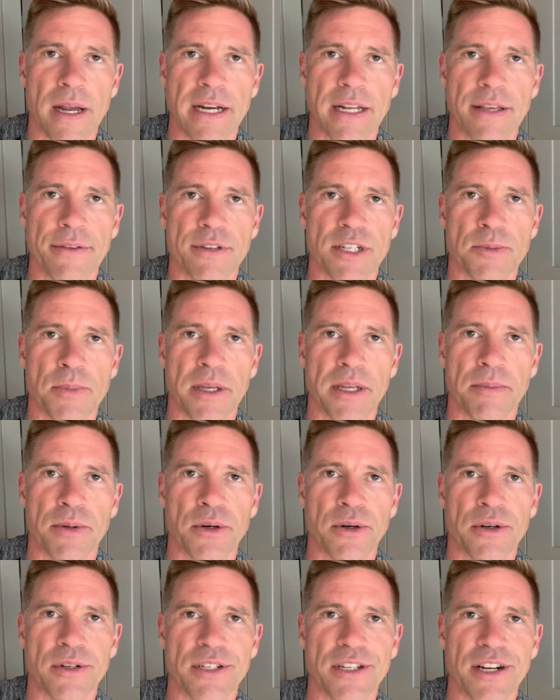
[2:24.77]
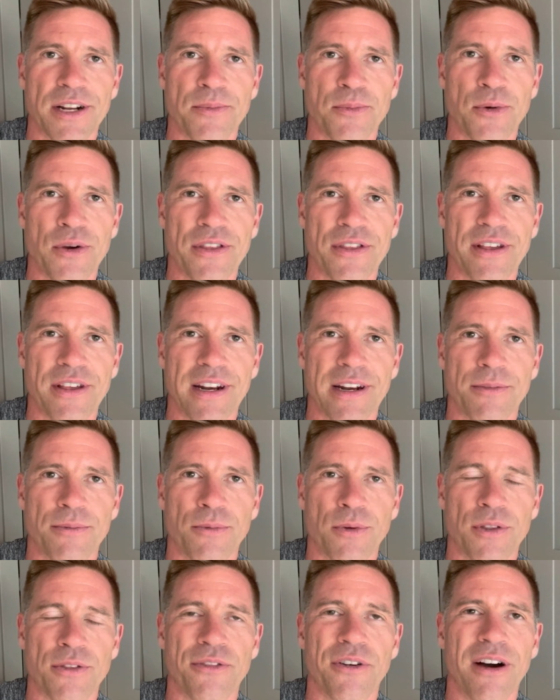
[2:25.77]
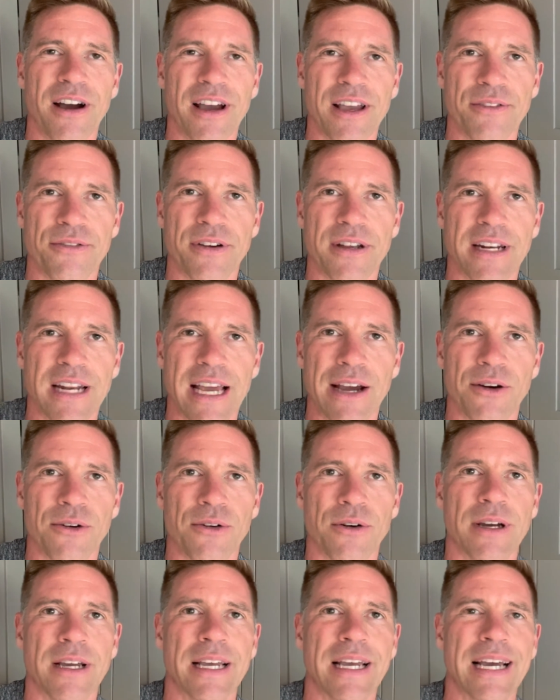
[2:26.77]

any other speaking bureaus that I'm with, and I'm with five now.